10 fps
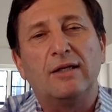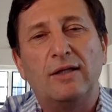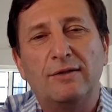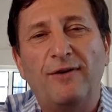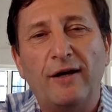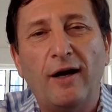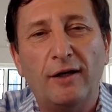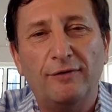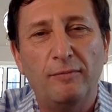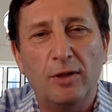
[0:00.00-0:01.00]
So it's very
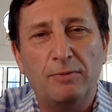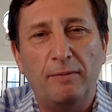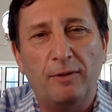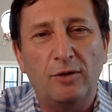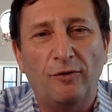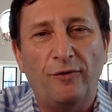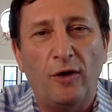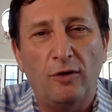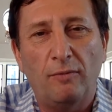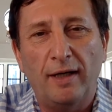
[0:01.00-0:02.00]
hard for most people to
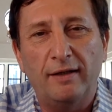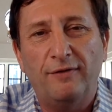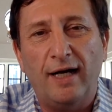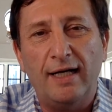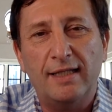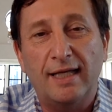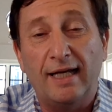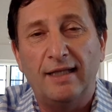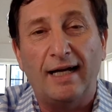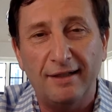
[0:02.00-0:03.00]
follow my advice.
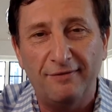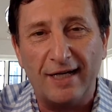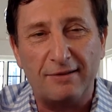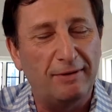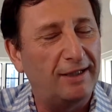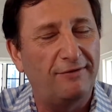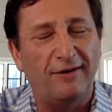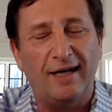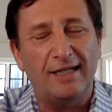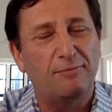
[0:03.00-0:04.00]
Again, not investment
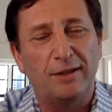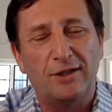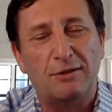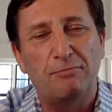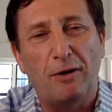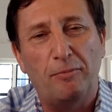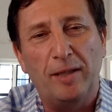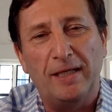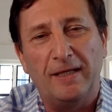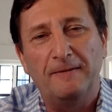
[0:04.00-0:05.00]
advice, but just my
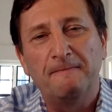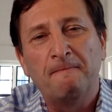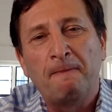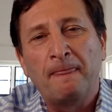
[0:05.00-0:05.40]
opinion.